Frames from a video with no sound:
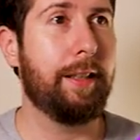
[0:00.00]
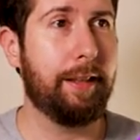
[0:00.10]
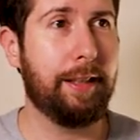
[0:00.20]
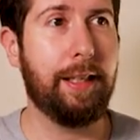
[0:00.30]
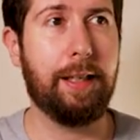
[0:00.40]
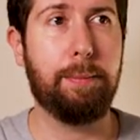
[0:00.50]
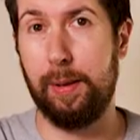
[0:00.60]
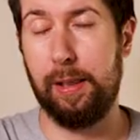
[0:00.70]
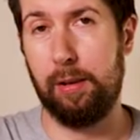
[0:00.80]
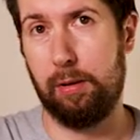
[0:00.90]
39
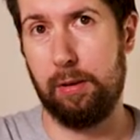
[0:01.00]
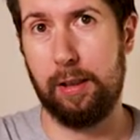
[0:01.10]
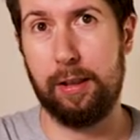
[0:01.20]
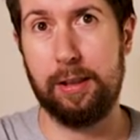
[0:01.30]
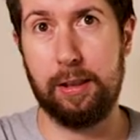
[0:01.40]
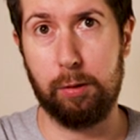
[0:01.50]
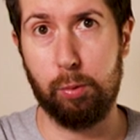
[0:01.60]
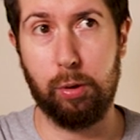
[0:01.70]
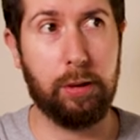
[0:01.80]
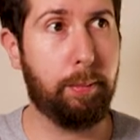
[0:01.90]
million decreased
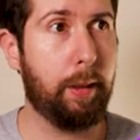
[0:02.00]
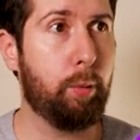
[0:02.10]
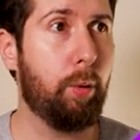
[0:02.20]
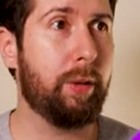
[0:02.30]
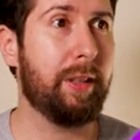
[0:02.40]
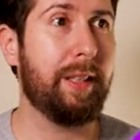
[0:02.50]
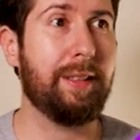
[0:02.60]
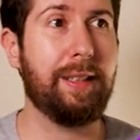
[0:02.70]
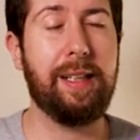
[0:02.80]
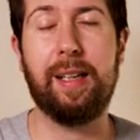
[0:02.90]
quarter by quarter,
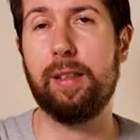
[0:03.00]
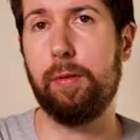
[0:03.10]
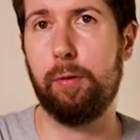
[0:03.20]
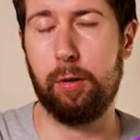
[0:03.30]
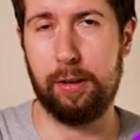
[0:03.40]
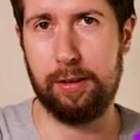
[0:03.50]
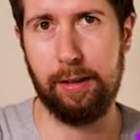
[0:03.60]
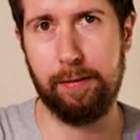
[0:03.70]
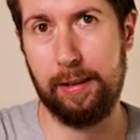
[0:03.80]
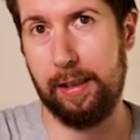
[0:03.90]

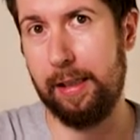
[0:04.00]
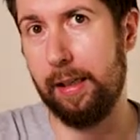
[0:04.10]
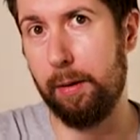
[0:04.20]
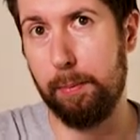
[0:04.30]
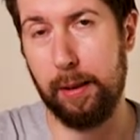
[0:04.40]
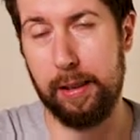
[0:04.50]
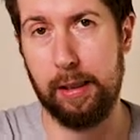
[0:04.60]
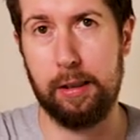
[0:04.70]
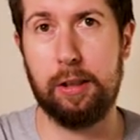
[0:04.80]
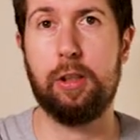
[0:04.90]
347 year by
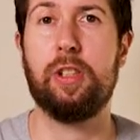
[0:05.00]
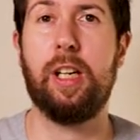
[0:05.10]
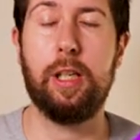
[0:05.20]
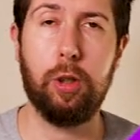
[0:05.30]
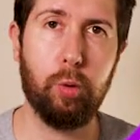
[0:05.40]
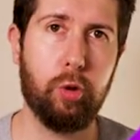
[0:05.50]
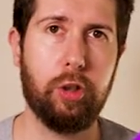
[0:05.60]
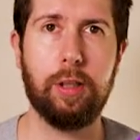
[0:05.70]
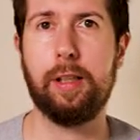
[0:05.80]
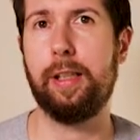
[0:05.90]
year. It's a
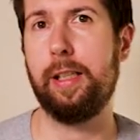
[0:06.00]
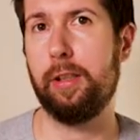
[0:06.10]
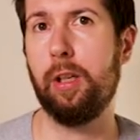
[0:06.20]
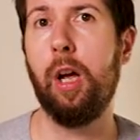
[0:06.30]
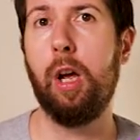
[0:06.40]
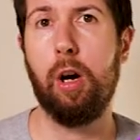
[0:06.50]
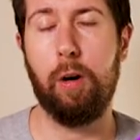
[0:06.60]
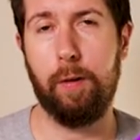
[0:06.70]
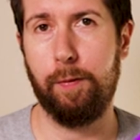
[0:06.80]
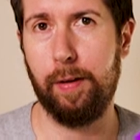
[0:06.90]
huge decrease
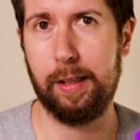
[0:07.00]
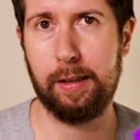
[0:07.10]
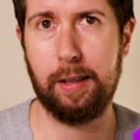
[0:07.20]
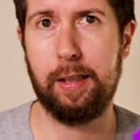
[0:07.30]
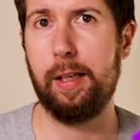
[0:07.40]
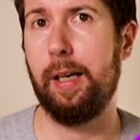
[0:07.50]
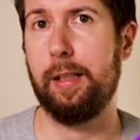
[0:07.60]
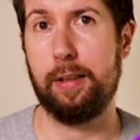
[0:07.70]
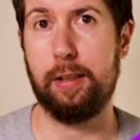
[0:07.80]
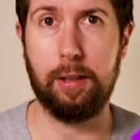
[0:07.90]
of inventory,
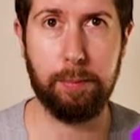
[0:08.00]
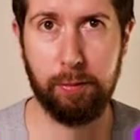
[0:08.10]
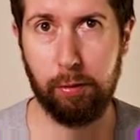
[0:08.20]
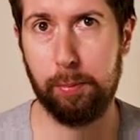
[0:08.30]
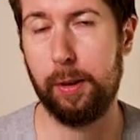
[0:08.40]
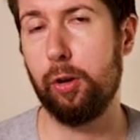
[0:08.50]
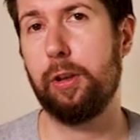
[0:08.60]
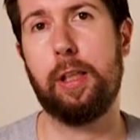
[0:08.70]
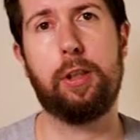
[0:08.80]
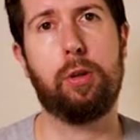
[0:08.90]
as I said before, because
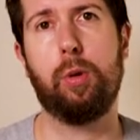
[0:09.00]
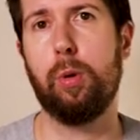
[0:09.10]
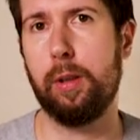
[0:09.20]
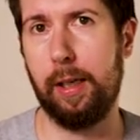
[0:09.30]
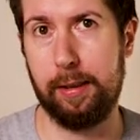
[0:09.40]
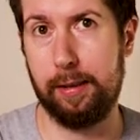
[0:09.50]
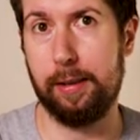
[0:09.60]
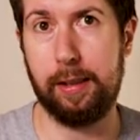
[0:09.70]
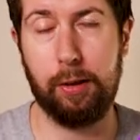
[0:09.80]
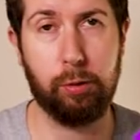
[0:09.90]
they sold at
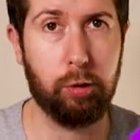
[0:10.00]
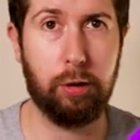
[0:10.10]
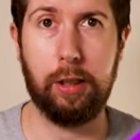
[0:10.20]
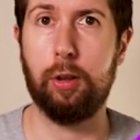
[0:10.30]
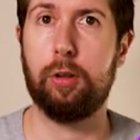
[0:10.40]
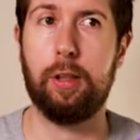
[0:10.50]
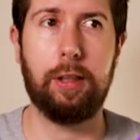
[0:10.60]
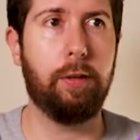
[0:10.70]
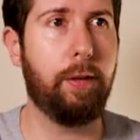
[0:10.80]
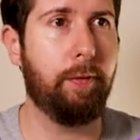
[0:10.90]
discount, so they got
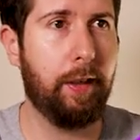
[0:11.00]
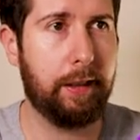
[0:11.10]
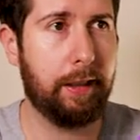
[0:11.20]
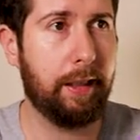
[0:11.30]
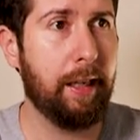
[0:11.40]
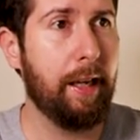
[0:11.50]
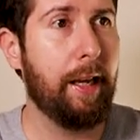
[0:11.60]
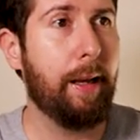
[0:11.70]
rid of inventory.